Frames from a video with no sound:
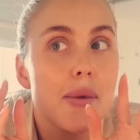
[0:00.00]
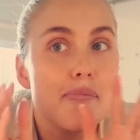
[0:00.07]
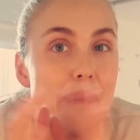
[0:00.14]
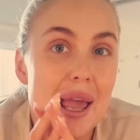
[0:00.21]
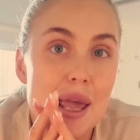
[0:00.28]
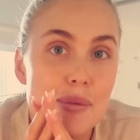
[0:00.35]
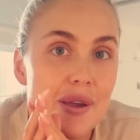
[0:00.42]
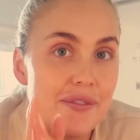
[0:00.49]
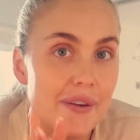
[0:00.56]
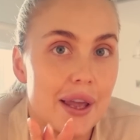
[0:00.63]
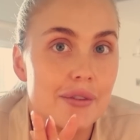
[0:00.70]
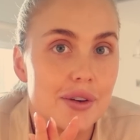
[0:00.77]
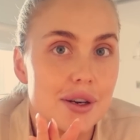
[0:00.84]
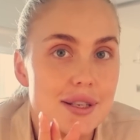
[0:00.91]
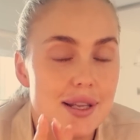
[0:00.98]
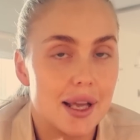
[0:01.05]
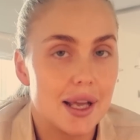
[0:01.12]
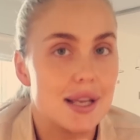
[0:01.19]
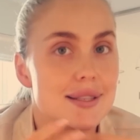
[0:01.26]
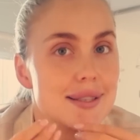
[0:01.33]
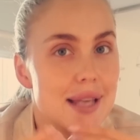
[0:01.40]
baby favourites,
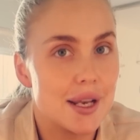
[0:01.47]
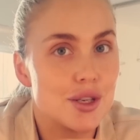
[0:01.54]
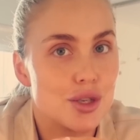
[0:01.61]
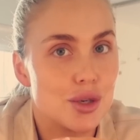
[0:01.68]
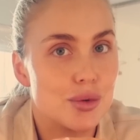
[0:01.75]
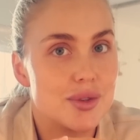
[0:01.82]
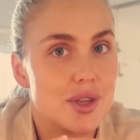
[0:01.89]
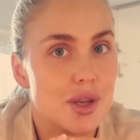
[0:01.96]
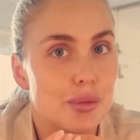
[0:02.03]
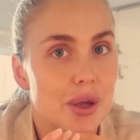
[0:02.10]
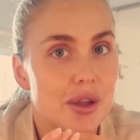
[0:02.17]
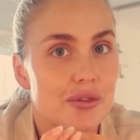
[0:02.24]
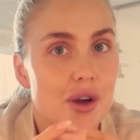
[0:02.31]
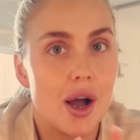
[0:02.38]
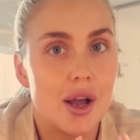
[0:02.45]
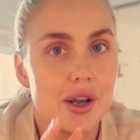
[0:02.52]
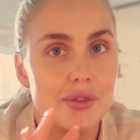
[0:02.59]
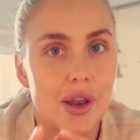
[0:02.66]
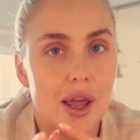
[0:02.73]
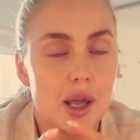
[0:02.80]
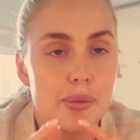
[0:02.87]
like essentials that we've kind
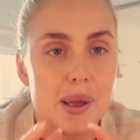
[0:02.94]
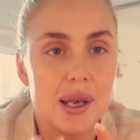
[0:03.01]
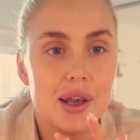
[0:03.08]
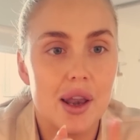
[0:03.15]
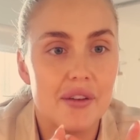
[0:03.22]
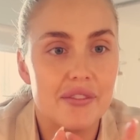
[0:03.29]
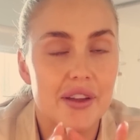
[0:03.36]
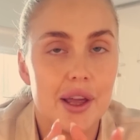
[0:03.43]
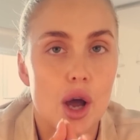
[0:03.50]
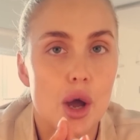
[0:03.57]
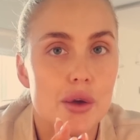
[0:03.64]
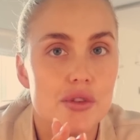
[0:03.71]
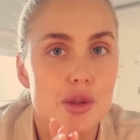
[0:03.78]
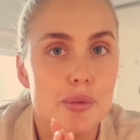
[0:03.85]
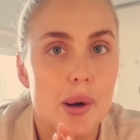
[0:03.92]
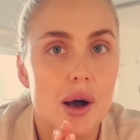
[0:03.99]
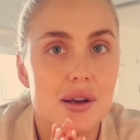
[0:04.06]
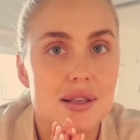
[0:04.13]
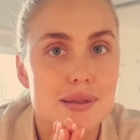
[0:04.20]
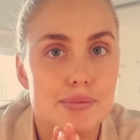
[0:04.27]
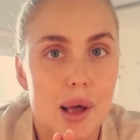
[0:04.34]
of like been loving over the
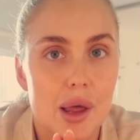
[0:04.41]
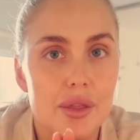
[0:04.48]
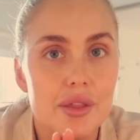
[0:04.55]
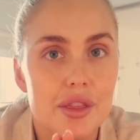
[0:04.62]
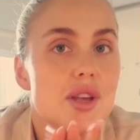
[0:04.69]
past month.